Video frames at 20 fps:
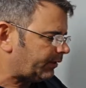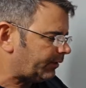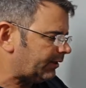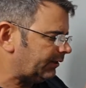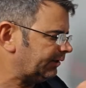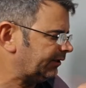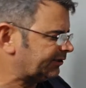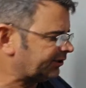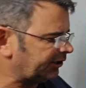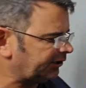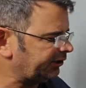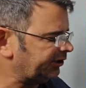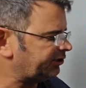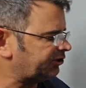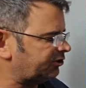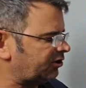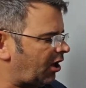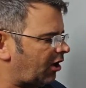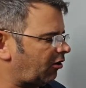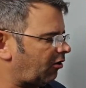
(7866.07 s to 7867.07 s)
Let's at least
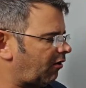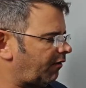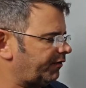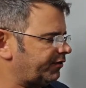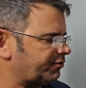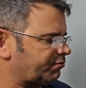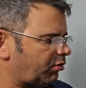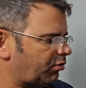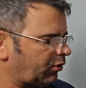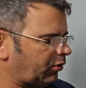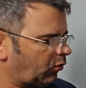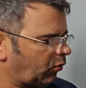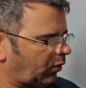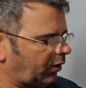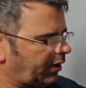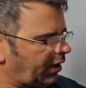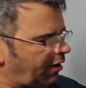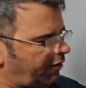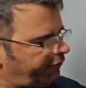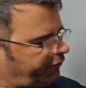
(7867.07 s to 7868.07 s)
knock all this brickwork
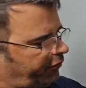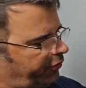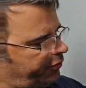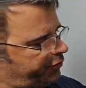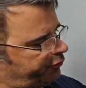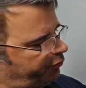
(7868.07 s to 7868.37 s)
out first